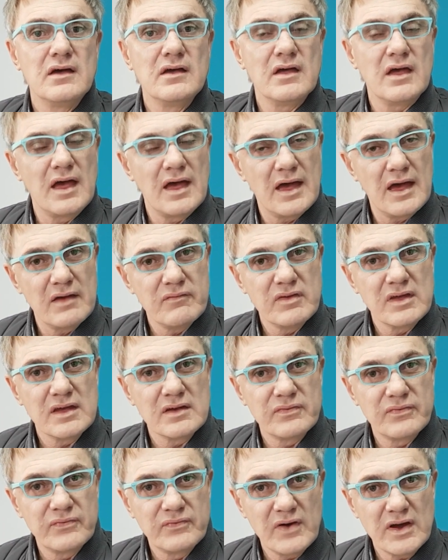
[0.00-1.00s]
having a
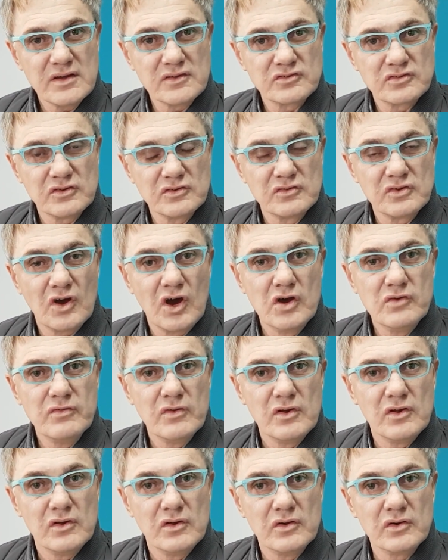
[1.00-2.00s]
function to
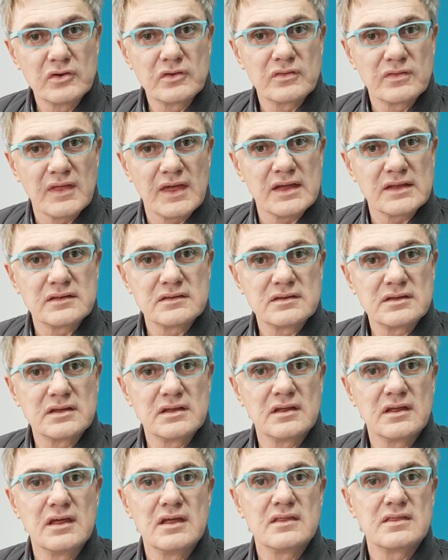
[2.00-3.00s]
overlook that
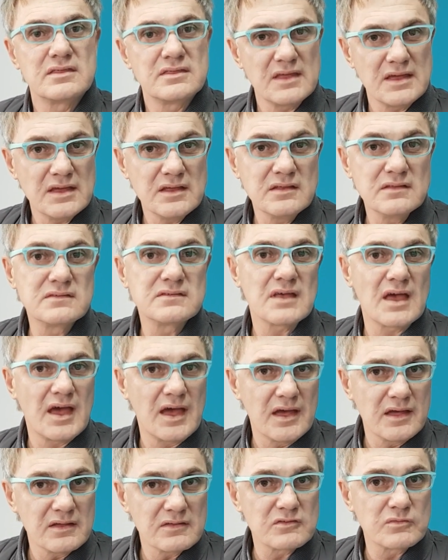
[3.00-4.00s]
things
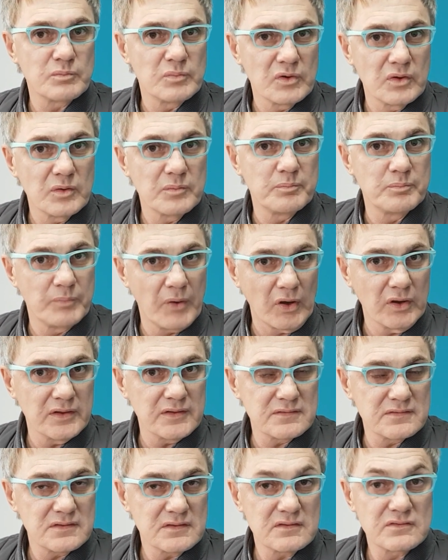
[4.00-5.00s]
as per
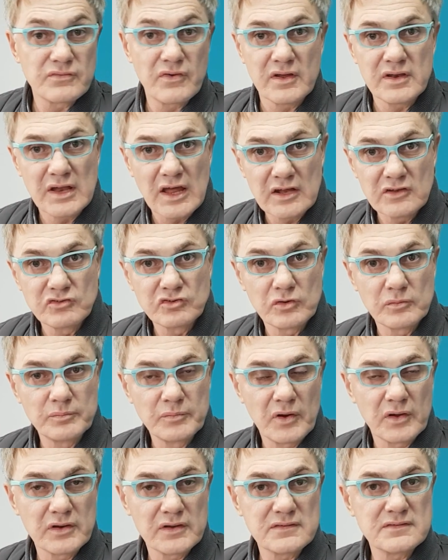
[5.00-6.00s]
policies, financial
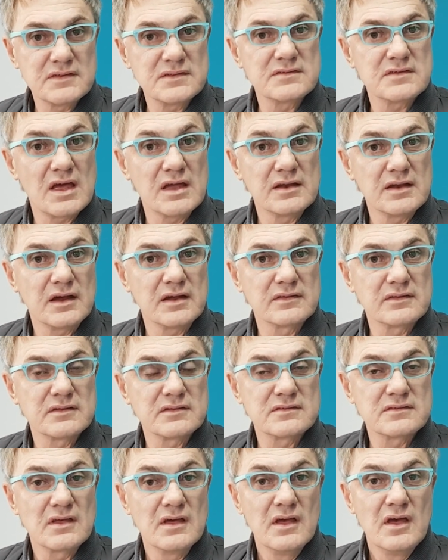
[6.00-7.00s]
policies and
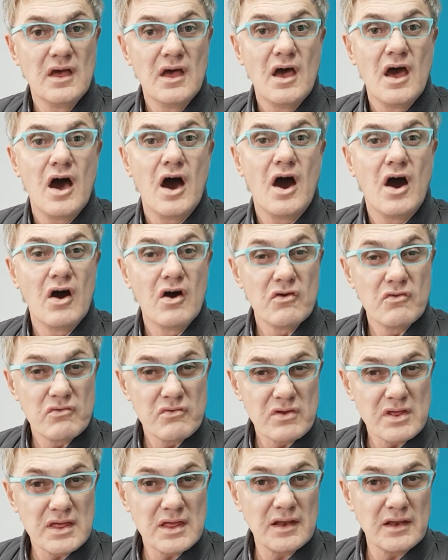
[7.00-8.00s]
others, are
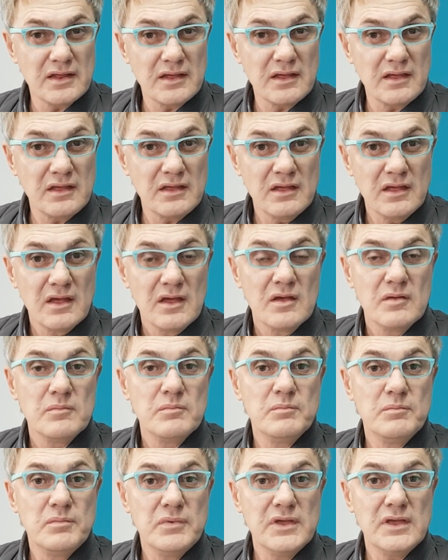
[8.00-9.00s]
really
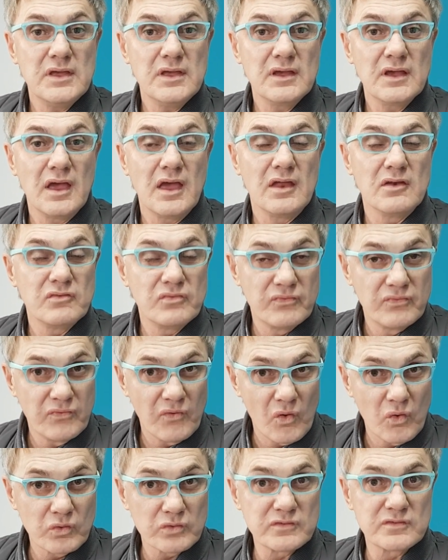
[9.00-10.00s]
being
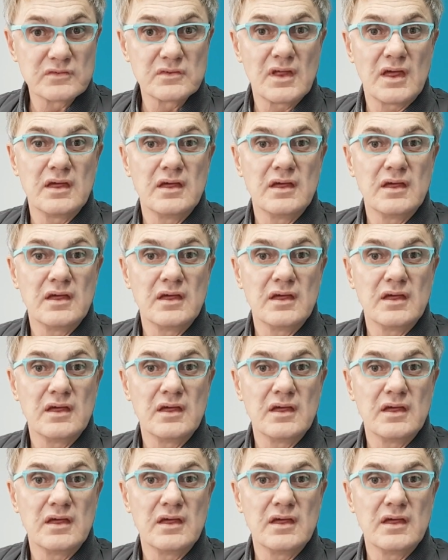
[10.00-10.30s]
enforced